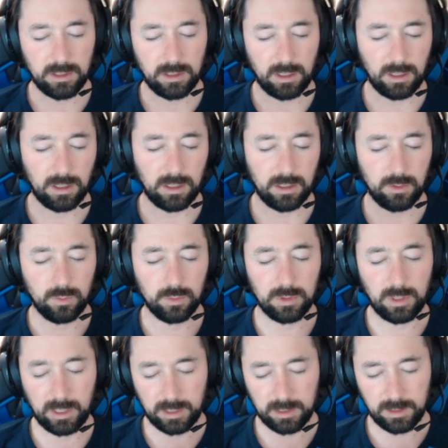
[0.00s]
or
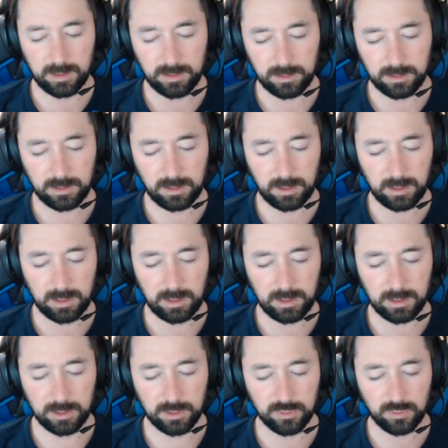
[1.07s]
like on
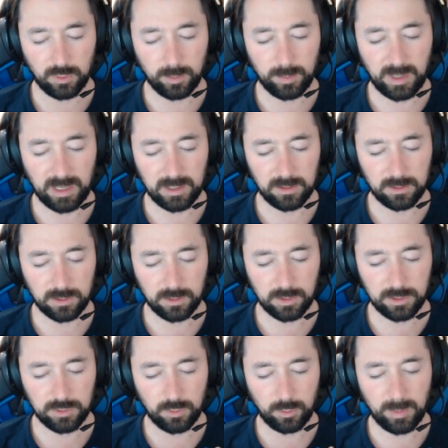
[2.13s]
the control
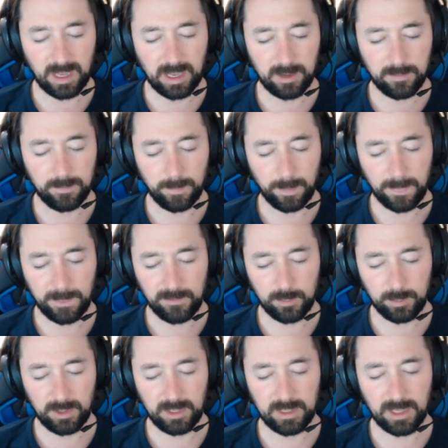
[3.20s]
pad if
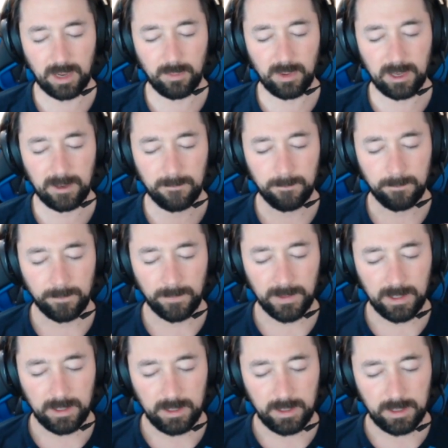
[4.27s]
you're playing that way,
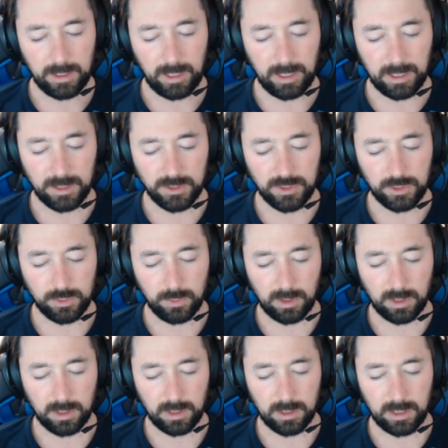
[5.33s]
and
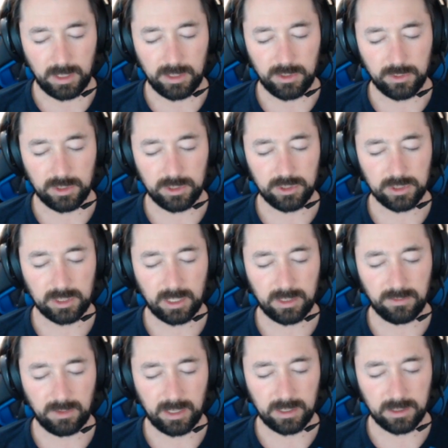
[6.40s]
you just kind
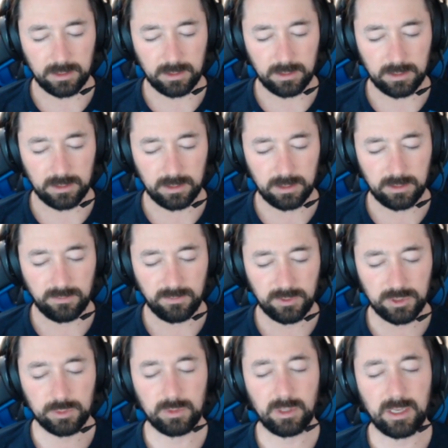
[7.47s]
of like
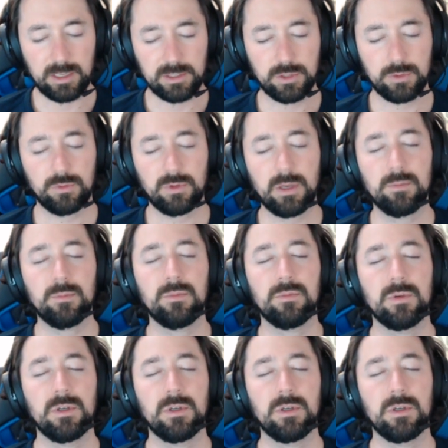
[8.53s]
visualize through them